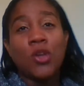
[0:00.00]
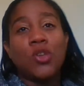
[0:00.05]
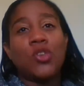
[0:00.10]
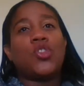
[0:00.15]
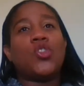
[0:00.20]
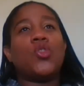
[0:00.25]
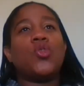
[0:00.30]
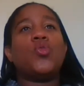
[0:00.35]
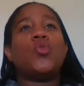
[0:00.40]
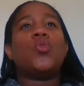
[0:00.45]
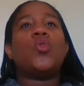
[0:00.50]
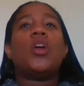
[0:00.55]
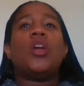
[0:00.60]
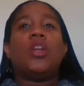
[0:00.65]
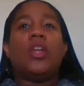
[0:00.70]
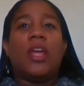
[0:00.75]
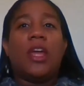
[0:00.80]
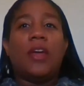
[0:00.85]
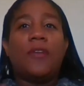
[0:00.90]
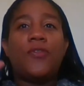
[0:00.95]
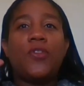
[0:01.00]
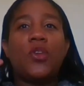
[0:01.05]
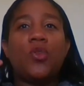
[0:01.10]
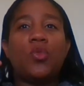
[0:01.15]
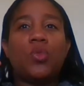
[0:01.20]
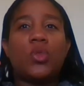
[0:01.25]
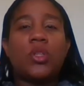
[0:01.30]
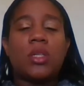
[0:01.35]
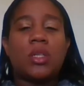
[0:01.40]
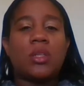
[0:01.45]
So if
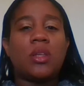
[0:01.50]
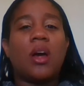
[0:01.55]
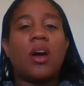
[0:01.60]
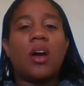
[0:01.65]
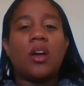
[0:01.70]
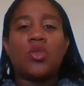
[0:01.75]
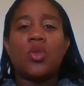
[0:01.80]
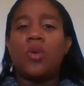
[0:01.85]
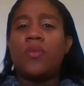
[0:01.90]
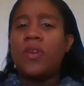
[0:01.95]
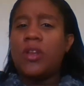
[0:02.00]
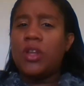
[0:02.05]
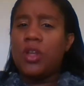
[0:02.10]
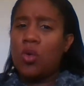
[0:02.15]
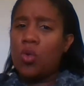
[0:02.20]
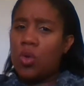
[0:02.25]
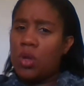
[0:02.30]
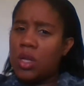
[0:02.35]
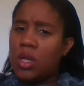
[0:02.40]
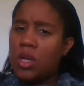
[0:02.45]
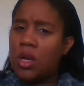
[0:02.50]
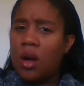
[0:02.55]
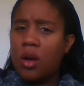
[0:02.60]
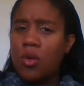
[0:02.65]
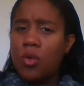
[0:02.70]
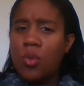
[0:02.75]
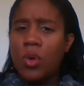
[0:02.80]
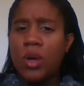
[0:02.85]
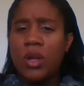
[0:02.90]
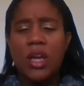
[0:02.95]
you start off and you're all
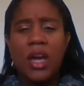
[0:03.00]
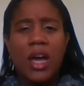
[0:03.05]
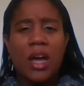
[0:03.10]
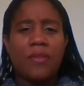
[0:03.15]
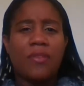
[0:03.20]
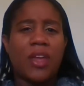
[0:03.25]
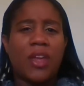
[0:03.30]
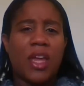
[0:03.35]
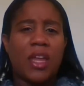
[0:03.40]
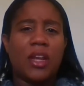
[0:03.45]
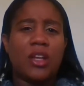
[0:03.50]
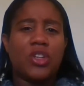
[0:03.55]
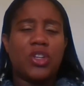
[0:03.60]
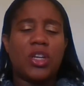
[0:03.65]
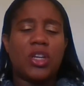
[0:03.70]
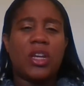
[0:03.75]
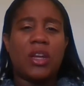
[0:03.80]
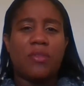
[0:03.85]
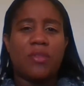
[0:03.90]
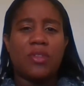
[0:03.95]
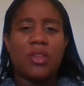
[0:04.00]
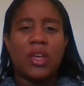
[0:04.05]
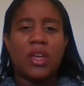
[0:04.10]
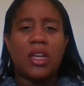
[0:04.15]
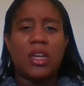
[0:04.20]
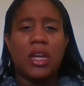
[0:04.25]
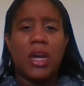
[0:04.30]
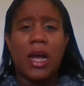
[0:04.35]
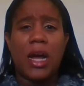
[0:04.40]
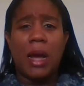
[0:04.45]
gung-ho and you have your energy and everything
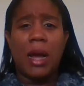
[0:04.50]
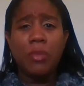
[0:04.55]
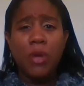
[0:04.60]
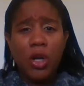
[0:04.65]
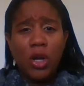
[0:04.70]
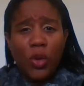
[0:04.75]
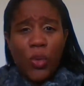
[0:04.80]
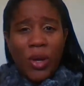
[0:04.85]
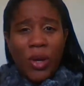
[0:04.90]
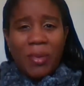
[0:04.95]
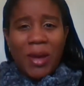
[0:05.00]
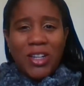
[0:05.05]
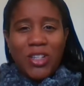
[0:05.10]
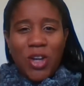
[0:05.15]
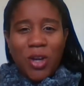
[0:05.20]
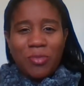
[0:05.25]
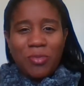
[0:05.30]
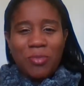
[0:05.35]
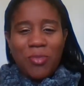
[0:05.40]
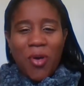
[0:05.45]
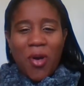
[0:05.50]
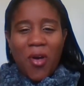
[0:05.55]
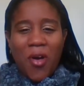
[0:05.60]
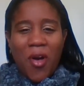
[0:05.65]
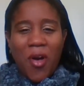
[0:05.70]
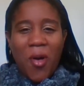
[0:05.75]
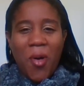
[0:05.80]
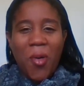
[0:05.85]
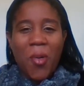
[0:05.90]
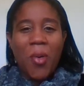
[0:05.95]
and you're like, I'm going to quit my job
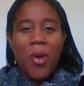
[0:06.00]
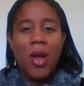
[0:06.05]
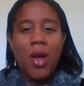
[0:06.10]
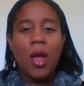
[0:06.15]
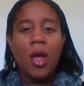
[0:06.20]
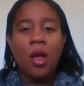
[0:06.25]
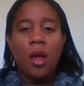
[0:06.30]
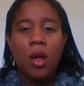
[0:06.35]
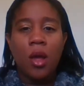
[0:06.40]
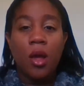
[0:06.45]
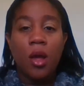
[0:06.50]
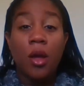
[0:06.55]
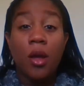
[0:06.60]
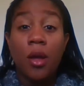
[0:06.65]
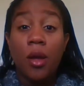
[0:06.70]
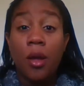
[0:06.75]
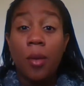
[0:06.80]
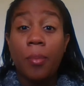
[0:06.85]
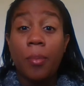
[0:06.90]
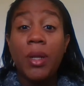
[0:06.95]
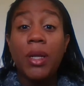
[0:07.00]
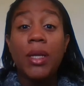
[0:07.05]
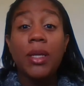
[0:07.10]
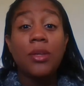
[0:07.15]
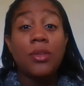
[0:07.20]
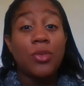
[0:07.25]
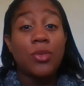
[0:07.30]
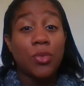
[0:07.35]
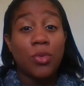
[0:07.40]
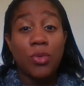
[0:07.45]
tomorrow,
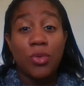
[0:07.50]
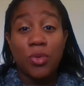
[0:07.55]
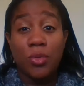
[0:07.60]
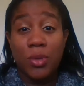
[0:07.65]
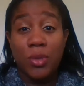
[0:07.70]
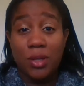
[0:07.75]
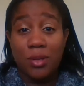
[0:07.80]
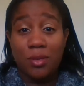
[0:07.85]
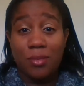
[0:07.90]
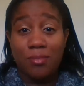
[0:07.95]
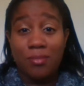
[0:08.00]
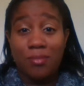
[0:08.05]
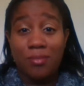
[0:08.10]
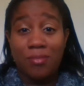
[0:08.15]
please don't do it.